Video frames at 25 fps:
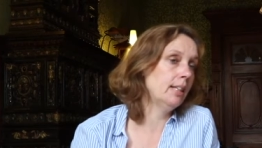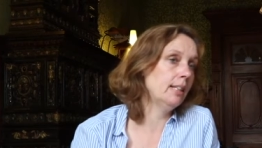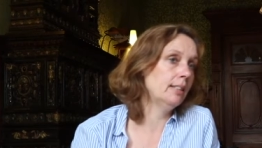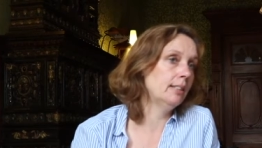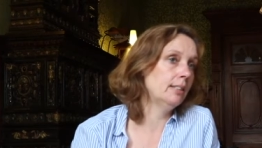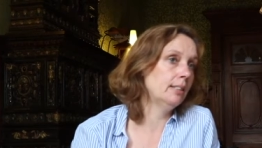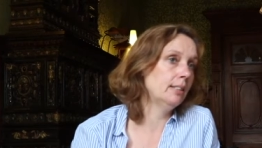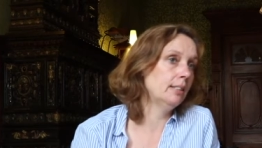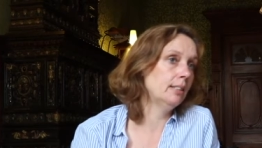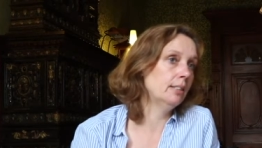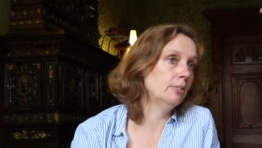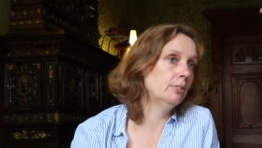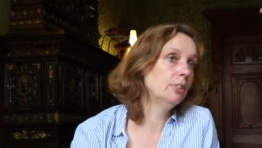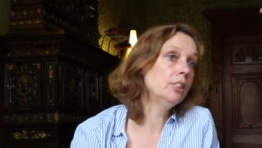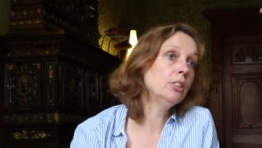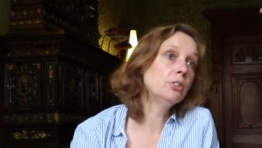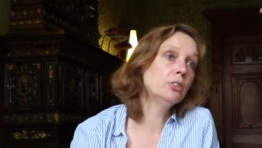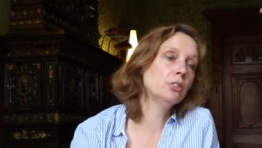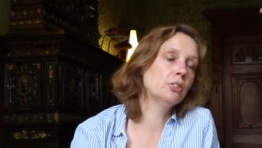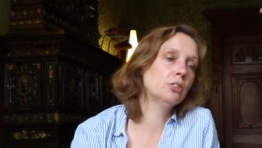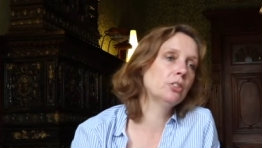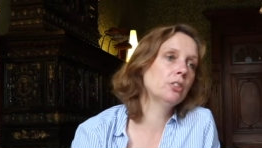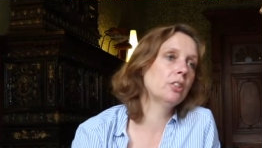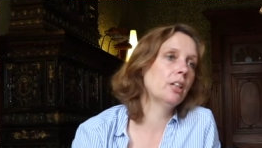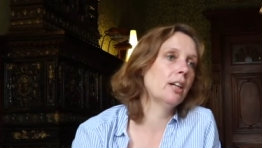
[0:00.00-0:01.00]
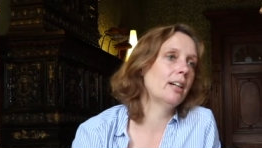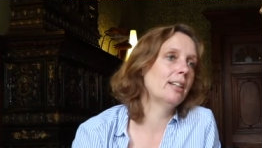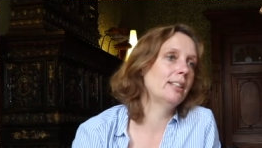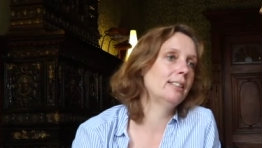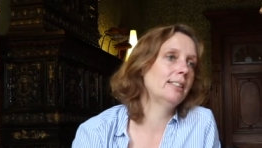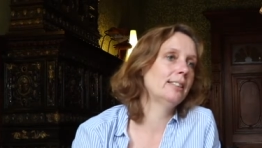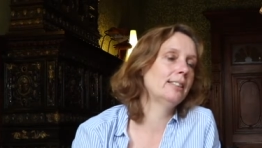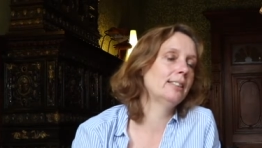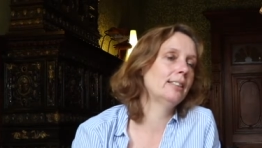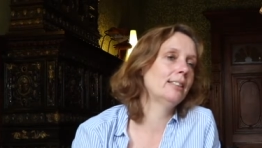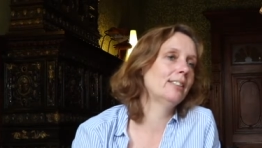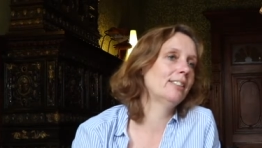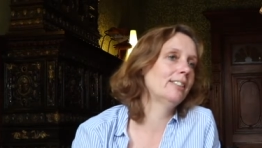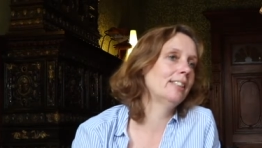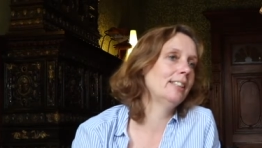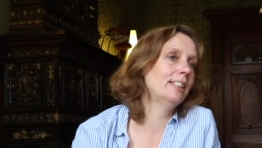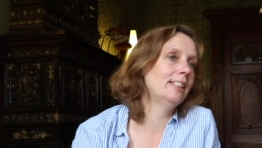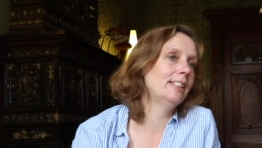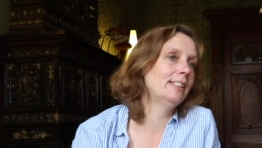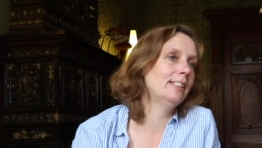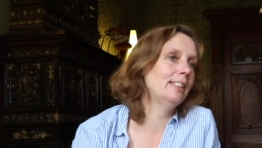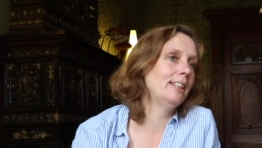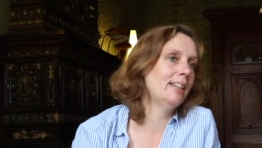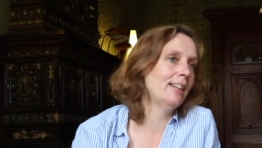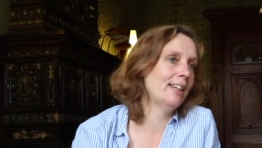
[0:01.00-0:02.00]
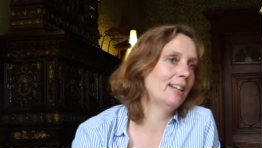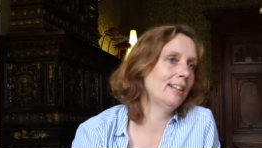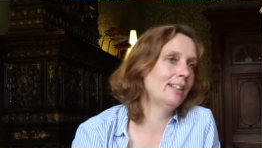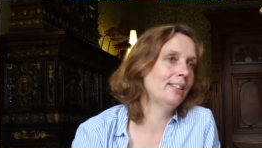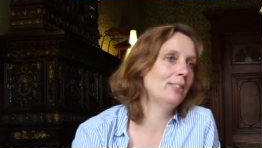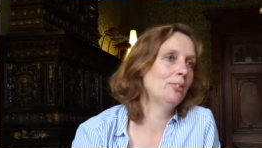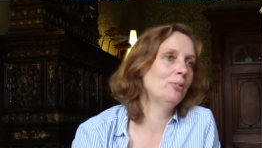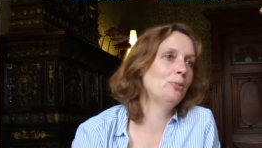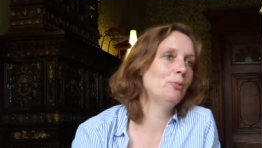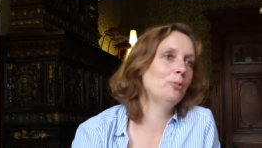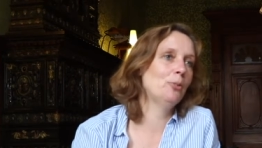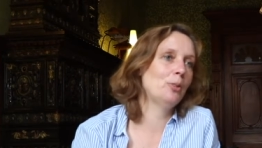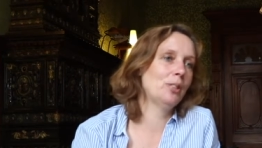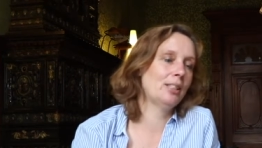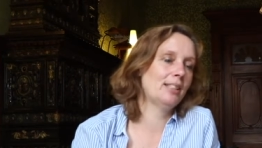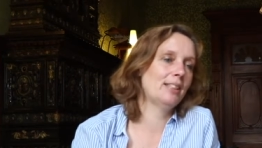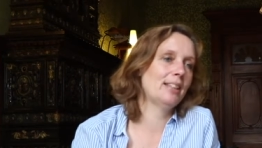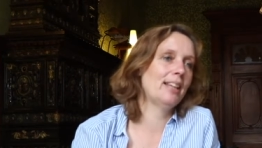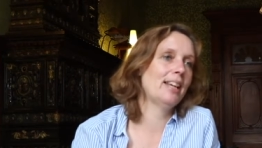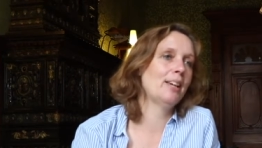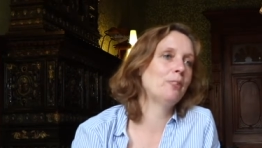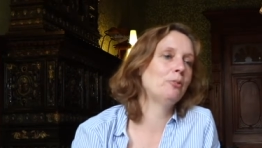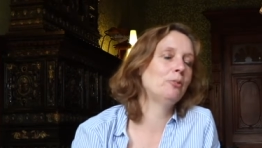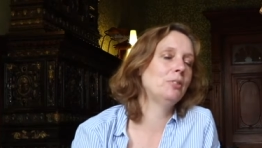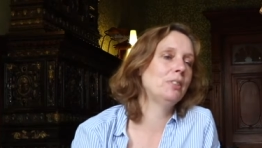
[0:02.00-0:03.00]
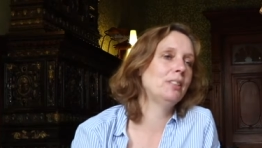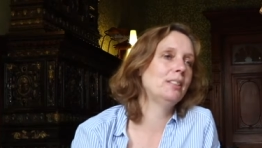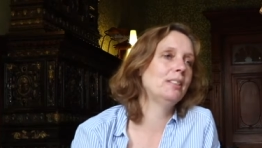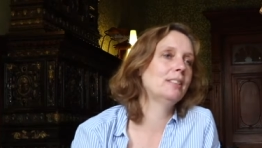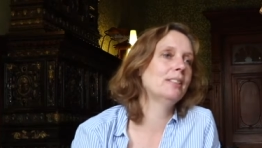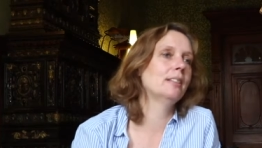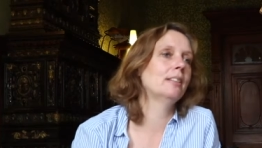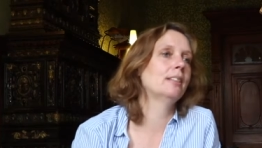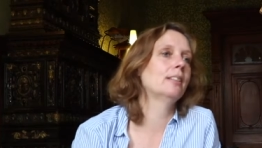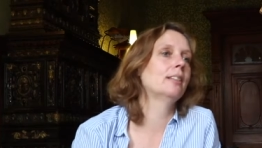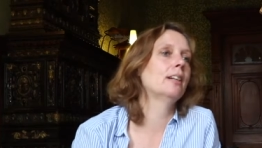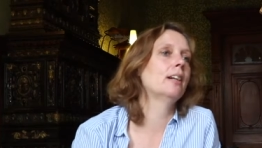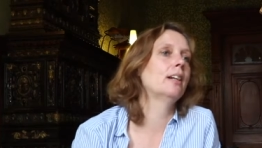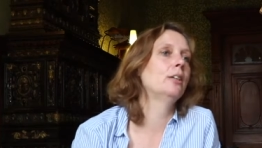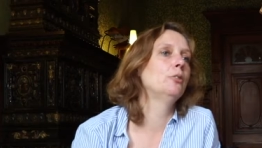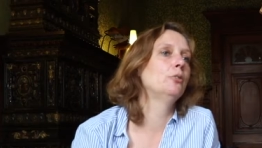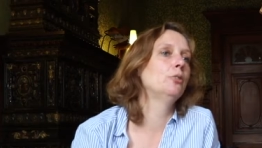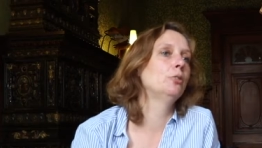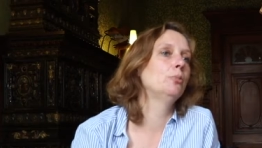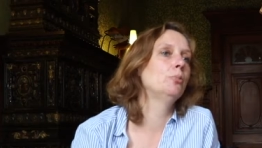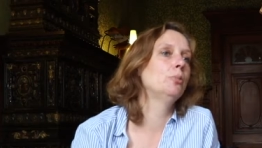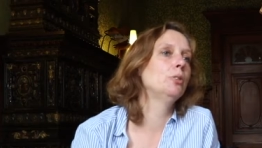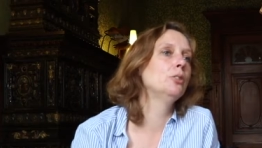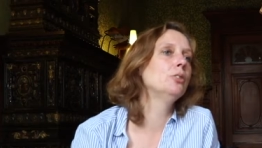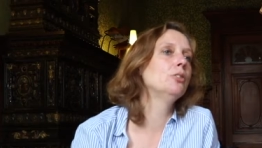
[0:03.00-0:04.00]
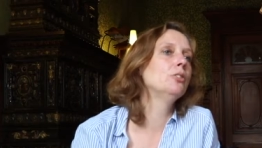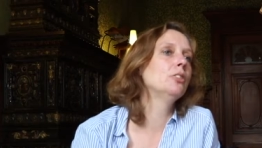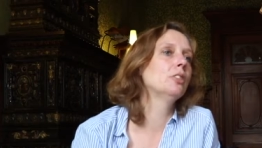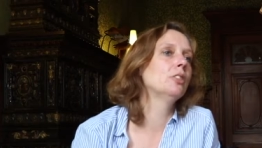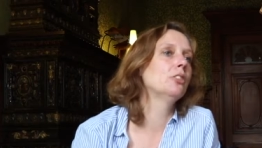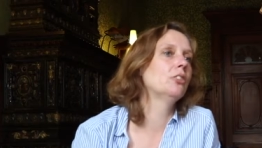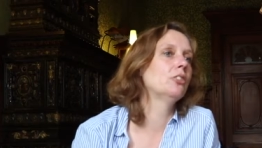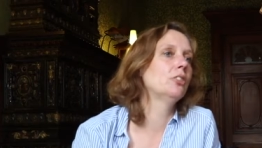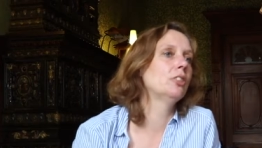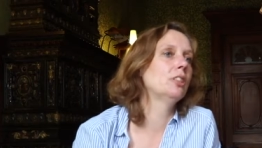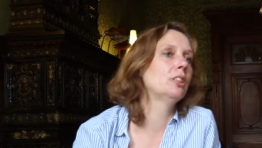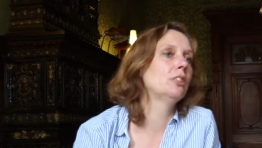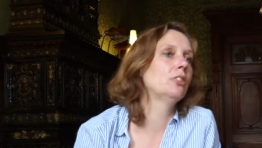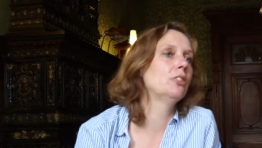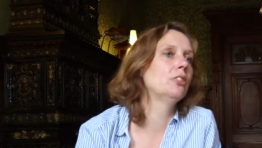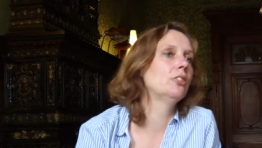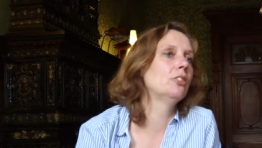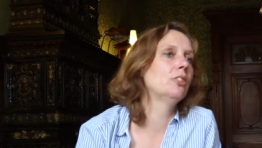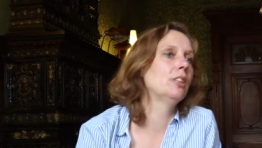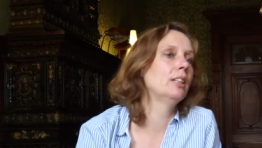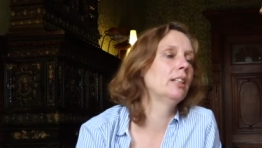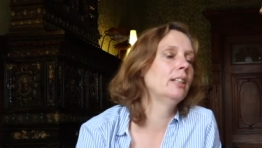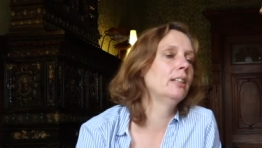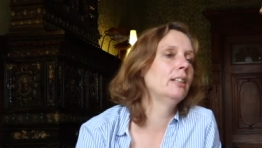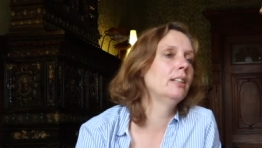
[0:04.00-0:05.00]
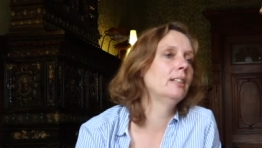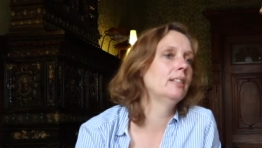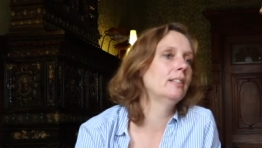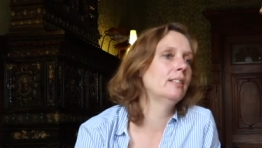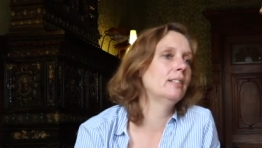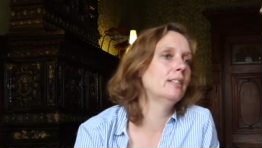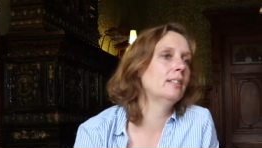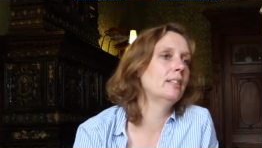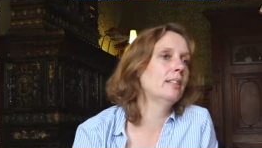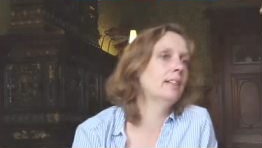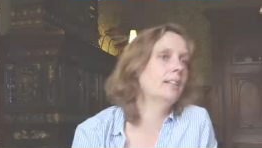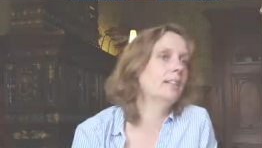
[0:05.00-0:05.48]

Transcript: and the research guides that are in there, which have these archival music sheets in it.